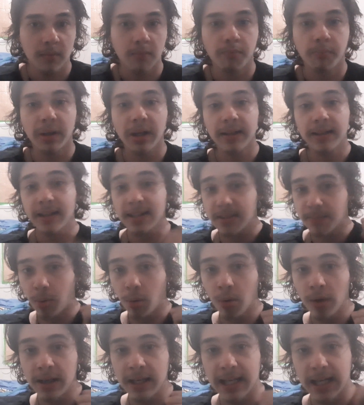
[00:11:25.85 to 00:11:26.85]
But at this
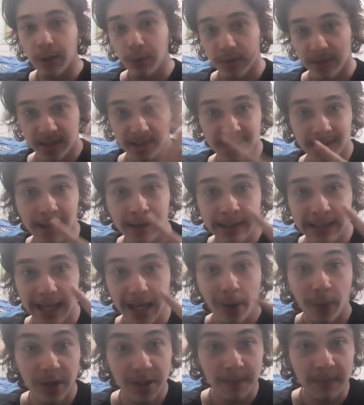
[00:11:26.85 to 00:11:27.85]
point, it was
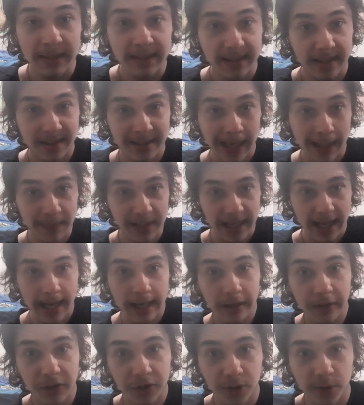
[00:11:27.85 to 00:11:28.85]
Sunday, which means it's time to
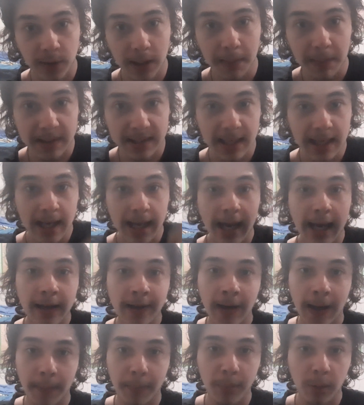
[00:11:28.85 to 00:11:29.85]
edit the script
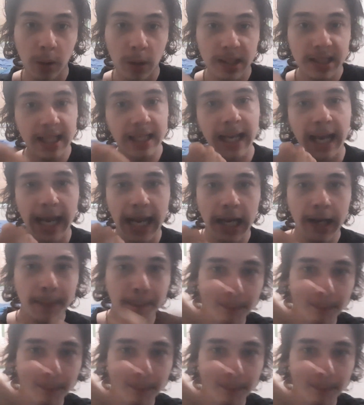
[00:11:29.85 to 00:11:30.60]
and upload today,